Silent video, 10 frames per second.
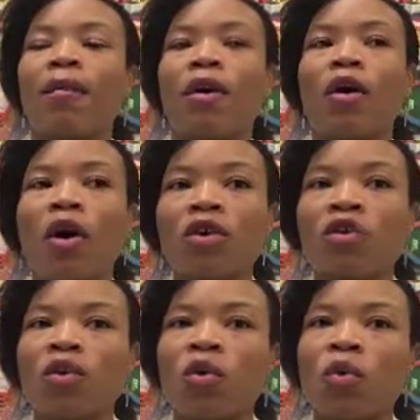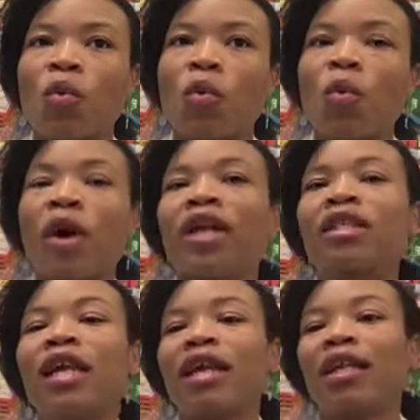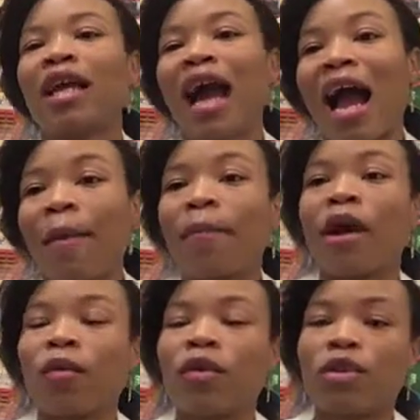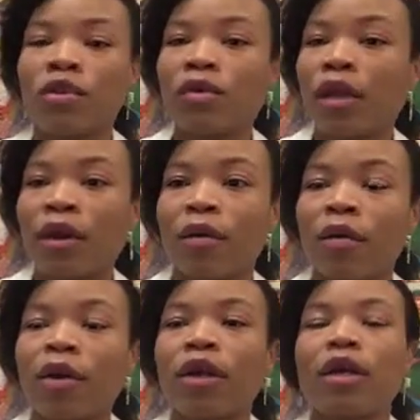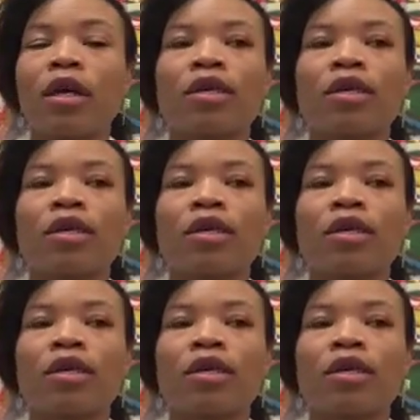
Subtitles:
and also what exactly I might want to do later on.